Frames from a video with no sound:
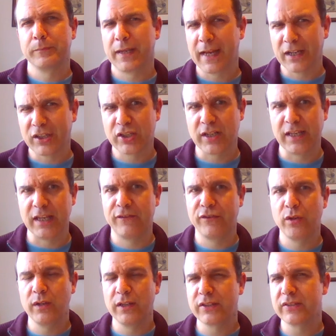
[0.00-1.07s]
But actually, if
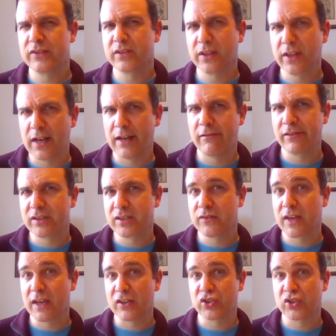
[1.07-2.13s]
you listen to the lyrics of
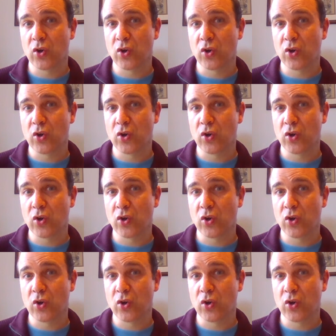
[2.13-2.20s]
their